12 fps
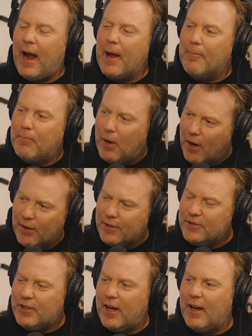I
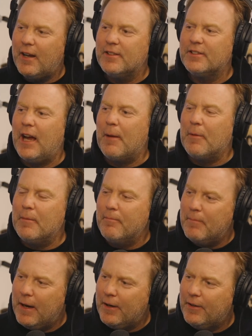apologize. I'm
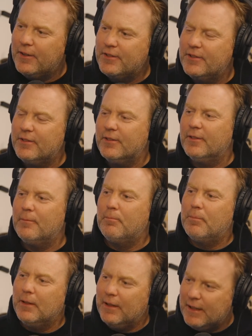embarrassed.
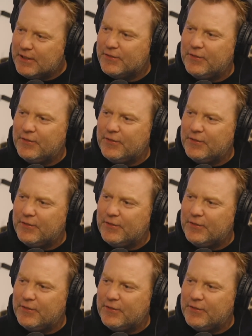Please